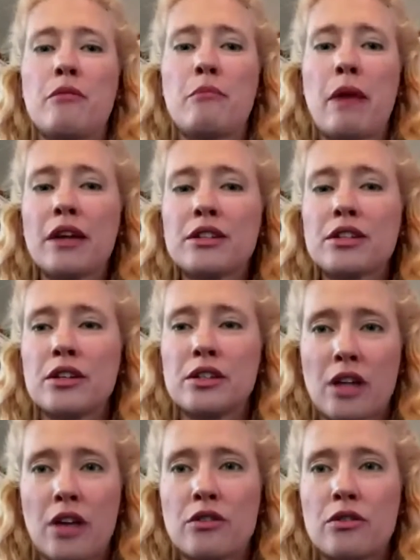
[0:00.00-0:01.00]
the mantle
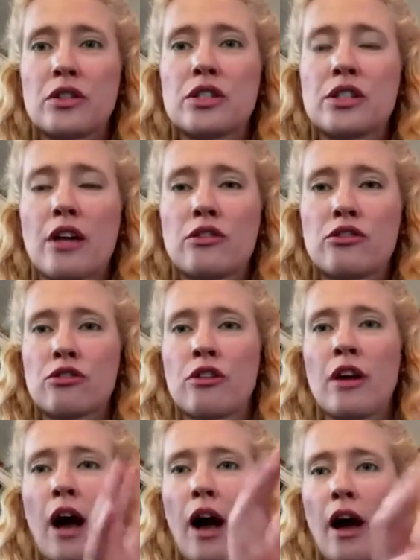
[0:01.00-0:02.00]
is under
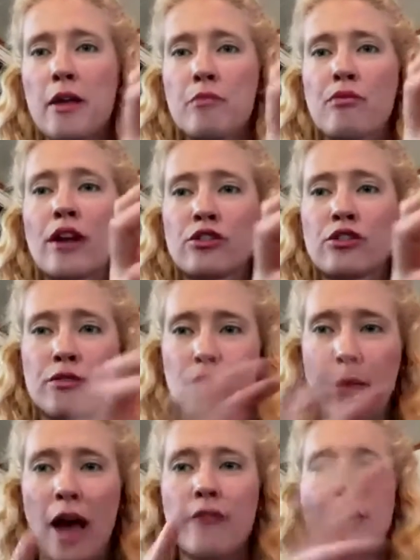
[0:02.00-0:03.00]
such high pressure
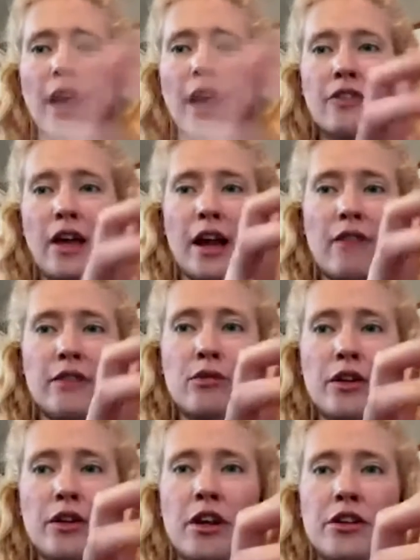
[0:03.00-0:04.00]
from having had that heavy
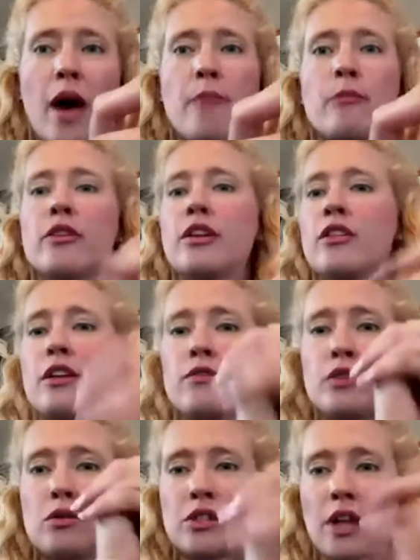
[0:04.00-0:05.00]
crust on top of it that
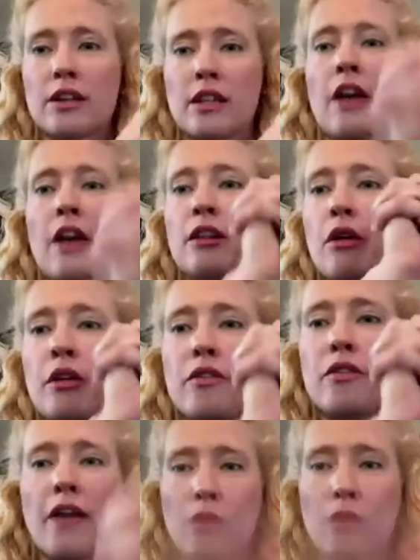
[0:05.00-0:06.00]
if you suddenly
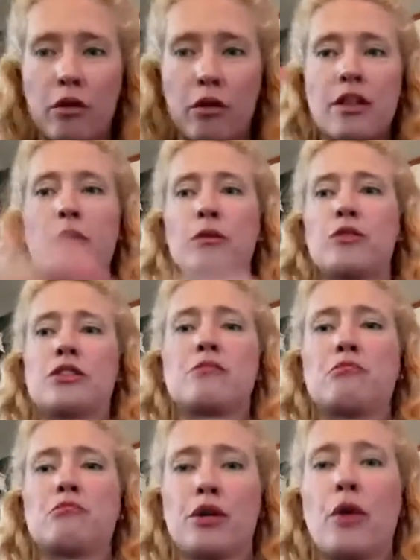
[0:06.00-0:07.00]
unloaded that, the whole thing would
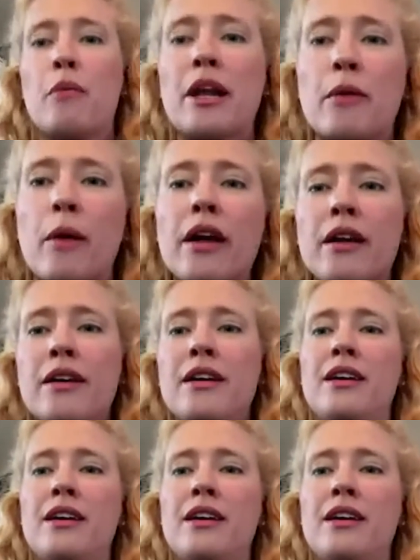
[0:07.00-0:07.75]
just blow up anyway.